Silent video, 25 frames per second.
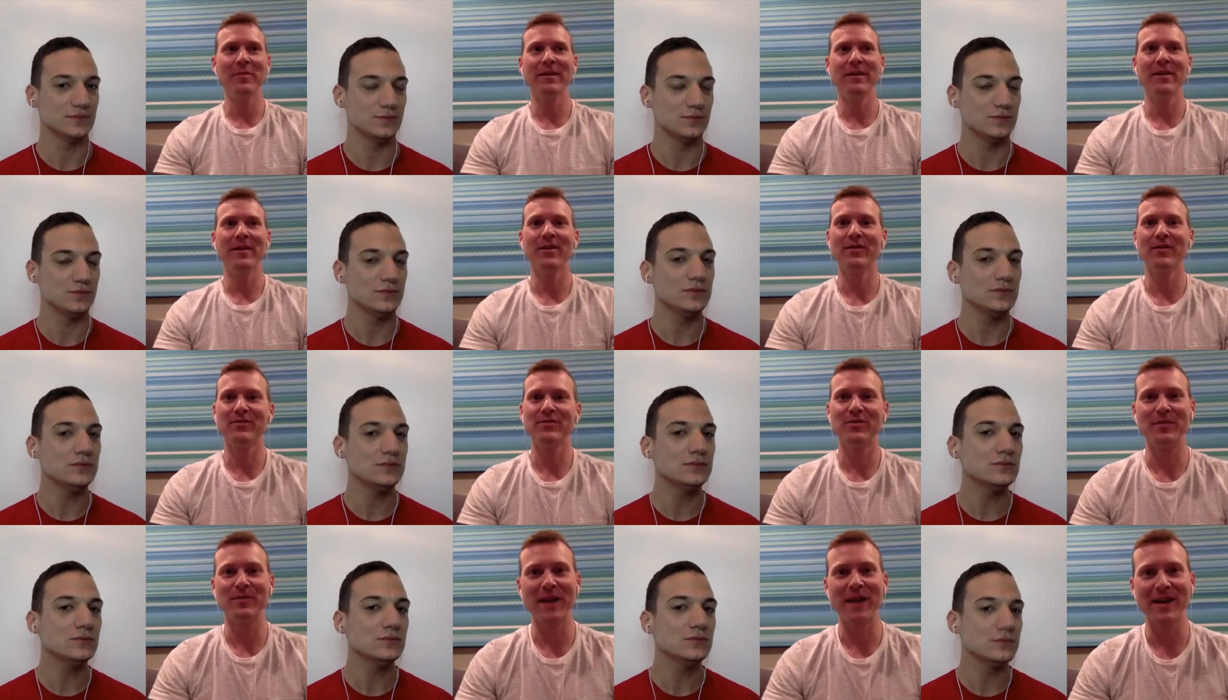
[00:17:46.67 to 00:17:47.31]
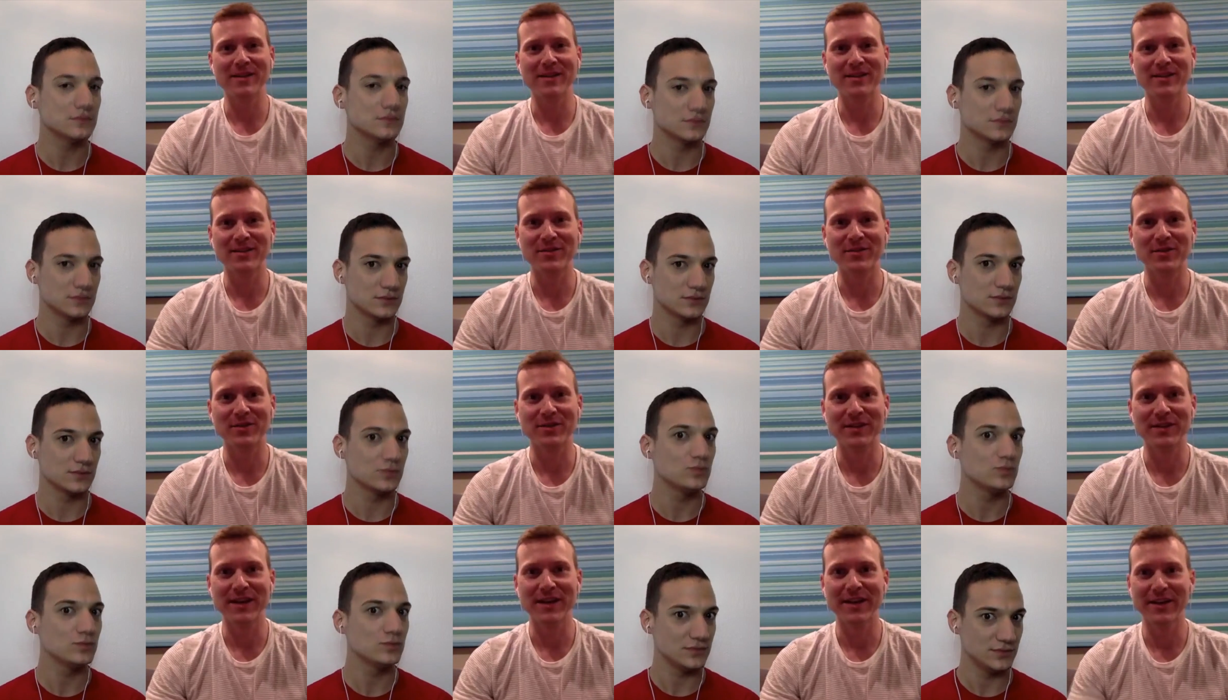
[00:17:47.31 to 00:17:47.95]
Speaker 1: been out of gymnastics
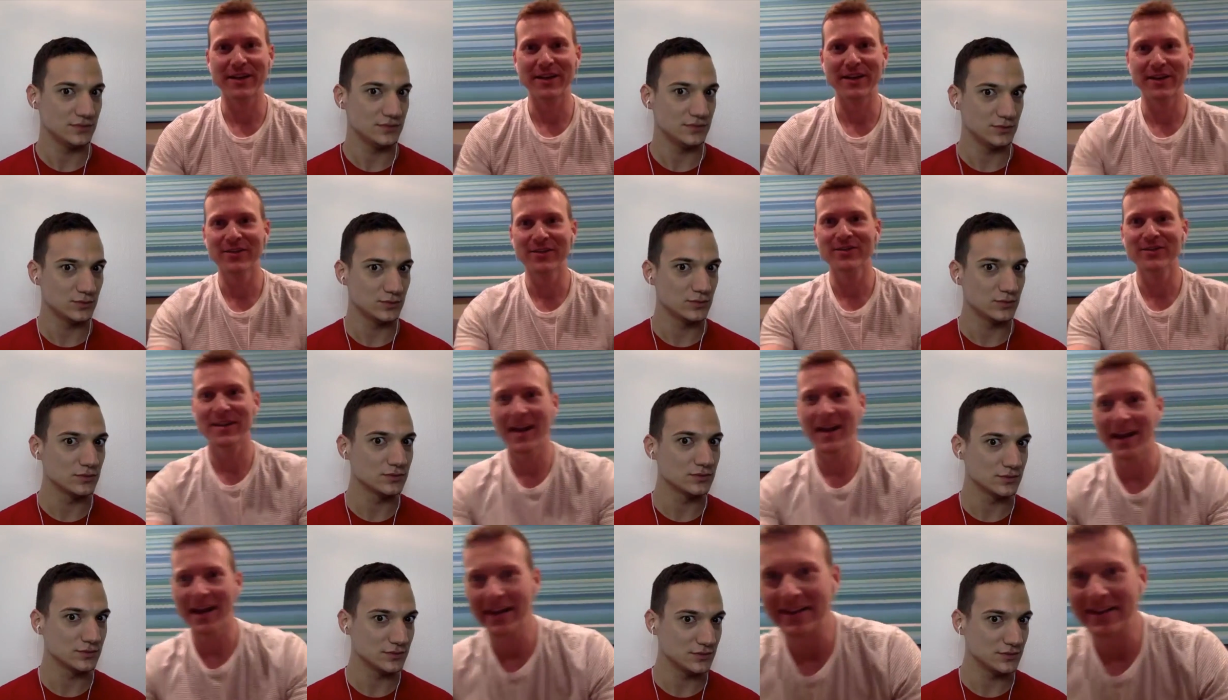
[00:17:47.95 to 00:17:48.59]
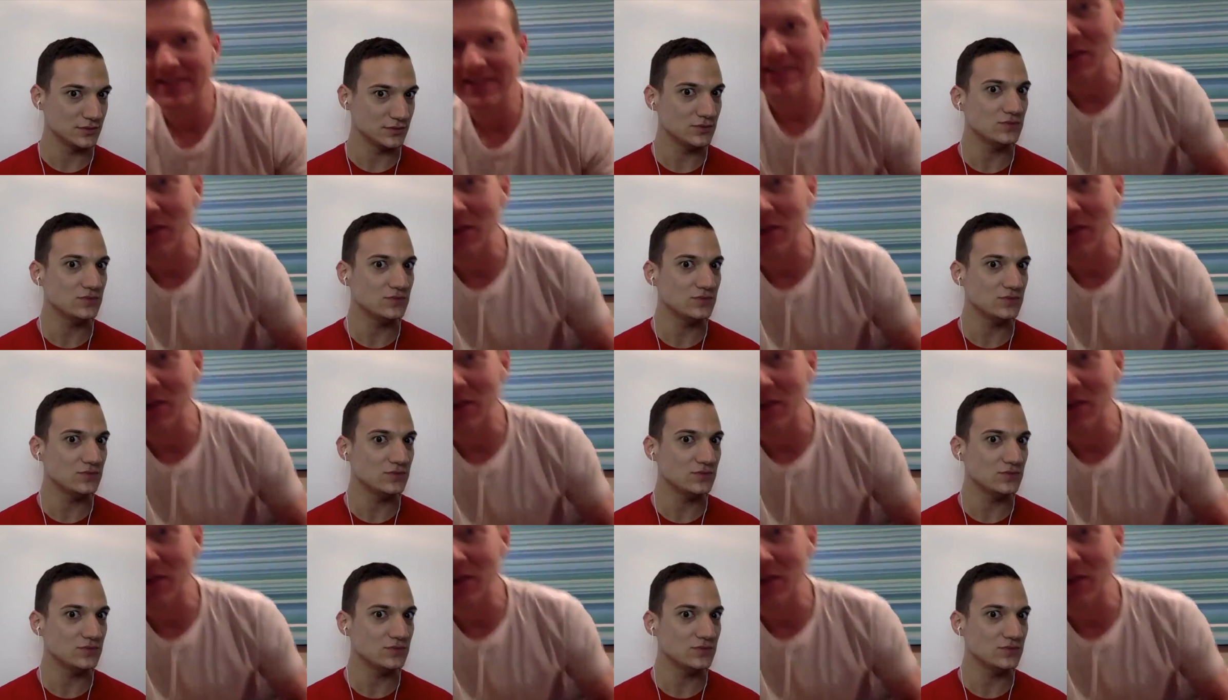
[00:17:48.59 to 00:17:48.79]
for ten years, and I can